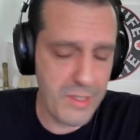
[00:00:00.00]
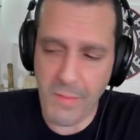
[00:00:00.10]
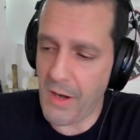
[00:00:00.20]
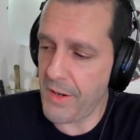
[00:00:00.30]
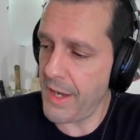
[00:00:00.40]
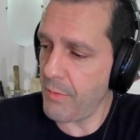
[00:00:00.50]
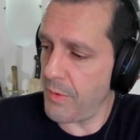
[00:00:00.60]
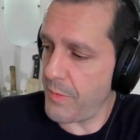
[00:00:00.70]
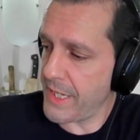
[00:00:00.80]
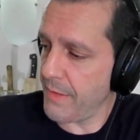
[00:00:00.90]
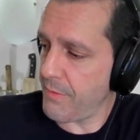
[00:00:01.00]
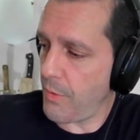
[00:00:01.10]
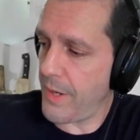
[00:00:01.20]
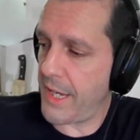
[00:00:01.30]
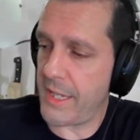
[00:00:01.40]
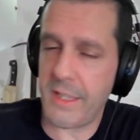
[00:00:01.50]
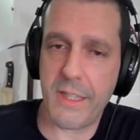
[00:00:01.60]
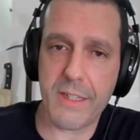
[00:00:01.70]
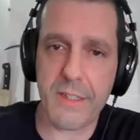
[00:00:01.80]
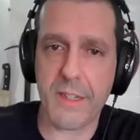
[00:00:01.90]
tomorrow night when we give away
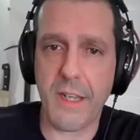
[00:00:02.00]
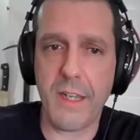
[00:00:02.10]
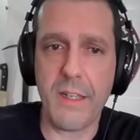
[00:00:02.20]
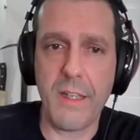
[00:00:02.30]
this uh,